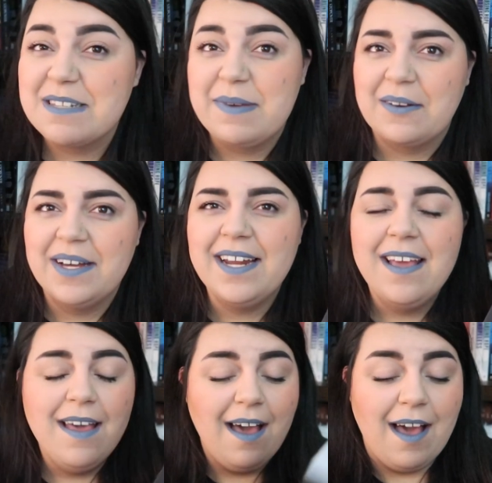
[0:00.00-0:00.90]
That's a big one.
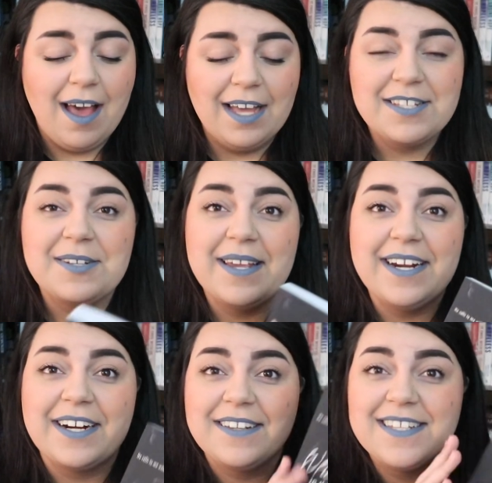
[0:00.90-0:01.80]
Uh, so
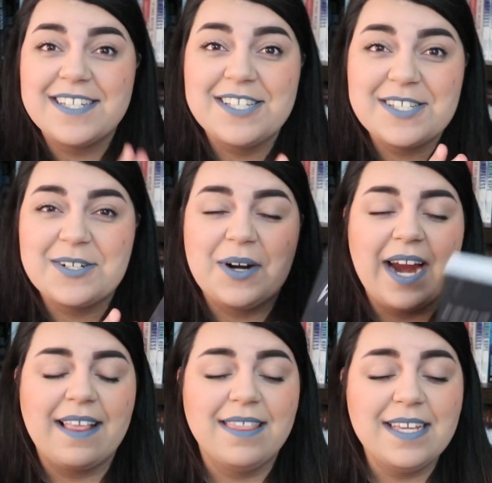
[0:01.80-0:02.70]
here, this is the
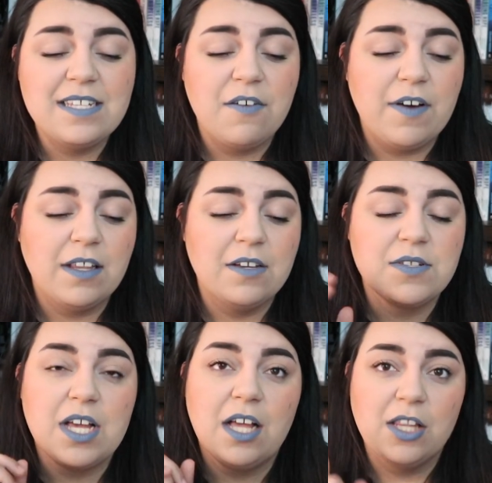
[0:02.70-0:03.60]
story. This
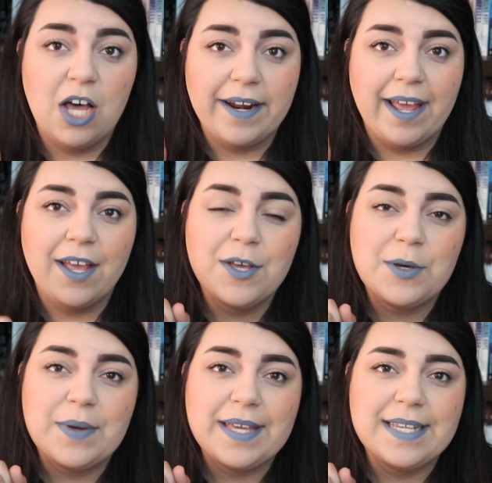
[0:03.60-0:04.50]
follows Alana,
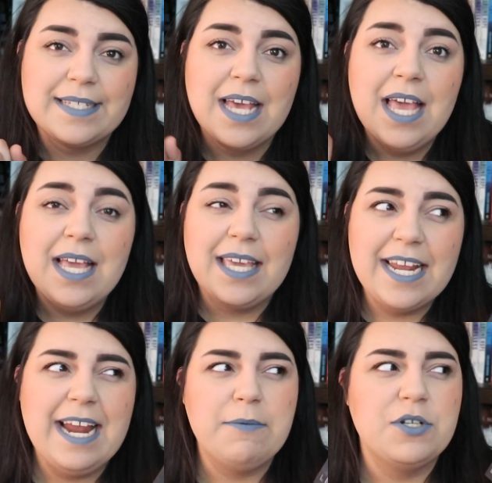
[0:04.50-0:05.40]
who is
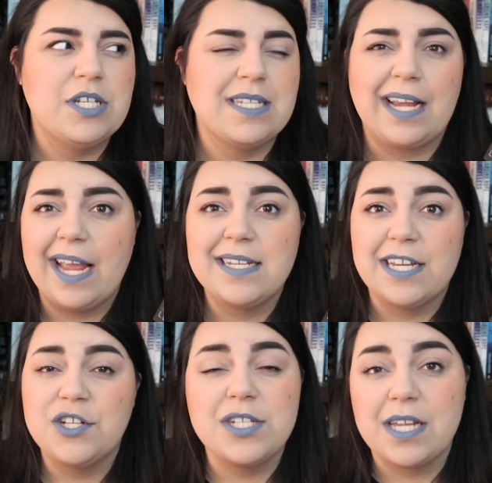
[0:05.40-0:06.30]
kidnapped when she's like
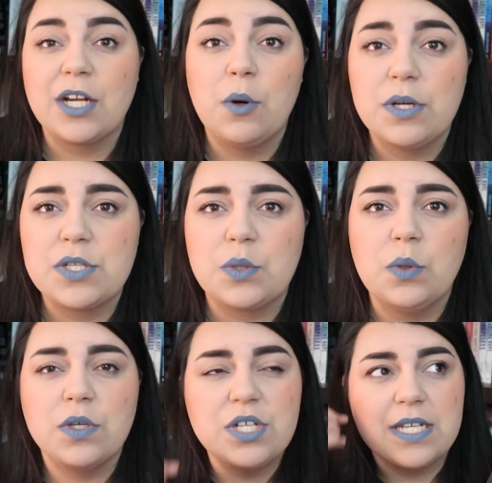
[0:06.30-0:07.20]
18. She's like going to
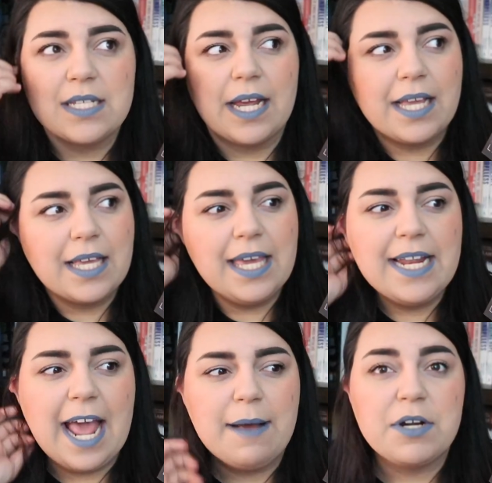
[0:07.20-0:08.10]
school. She's like
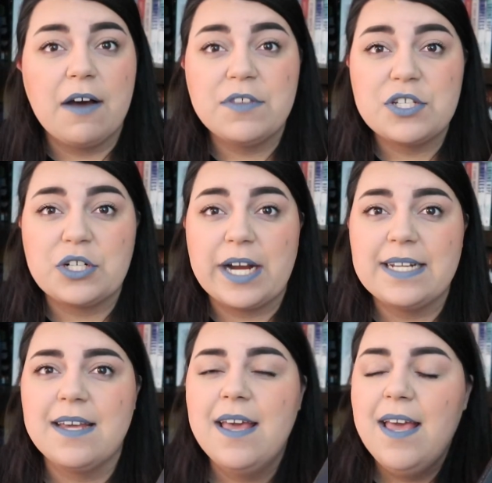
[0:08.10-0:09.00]
kidnapped off the
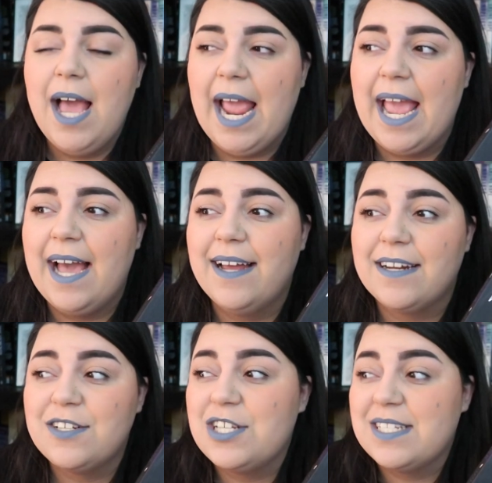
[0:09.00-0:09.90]
street
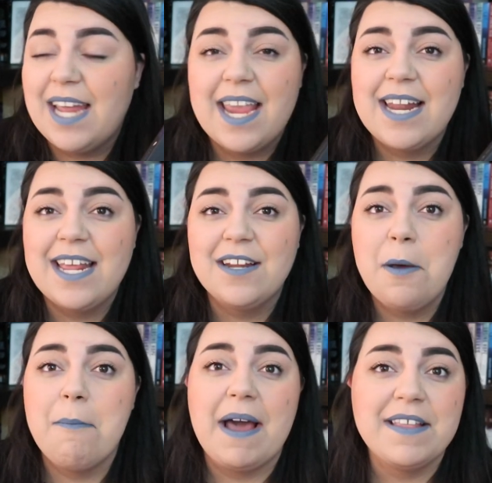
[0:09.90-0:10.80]
and she's taken in
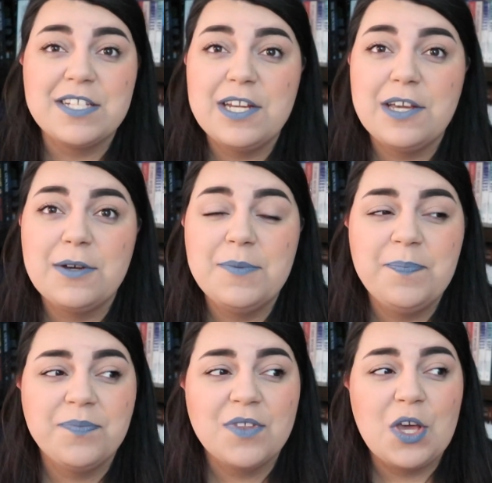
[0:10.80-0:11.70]
by this dude
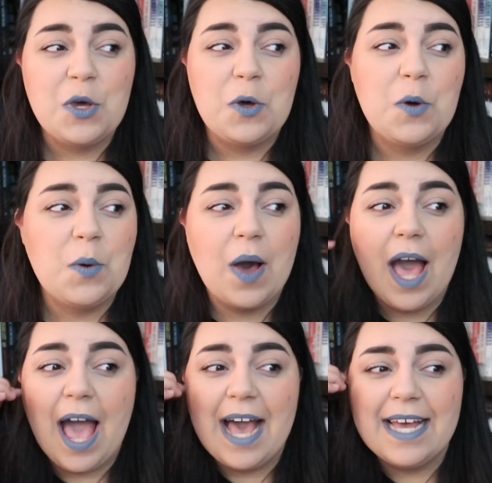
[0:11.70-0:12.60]
who
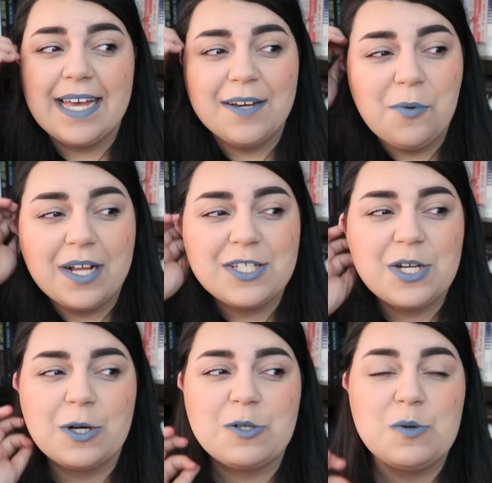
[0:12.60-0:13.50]
uh, wants
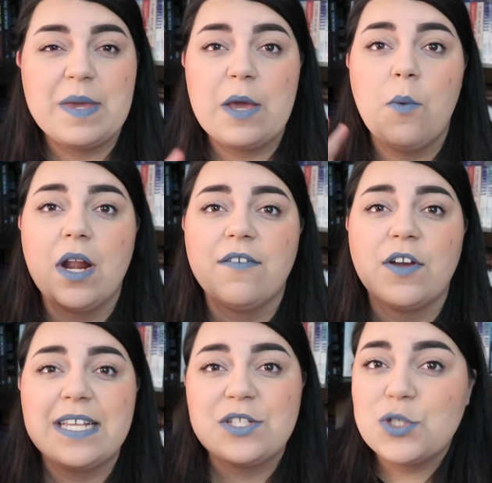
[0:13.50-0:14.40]
her to be one of
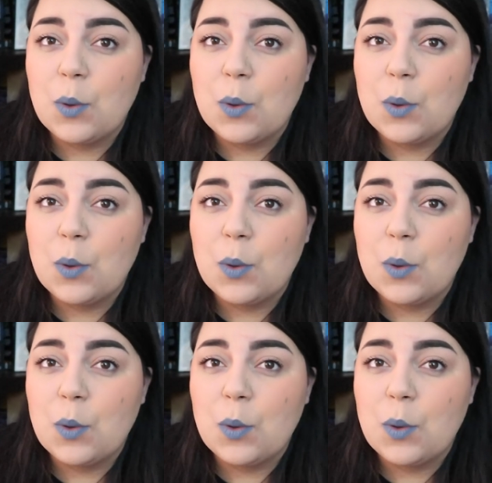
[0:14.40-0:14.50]
his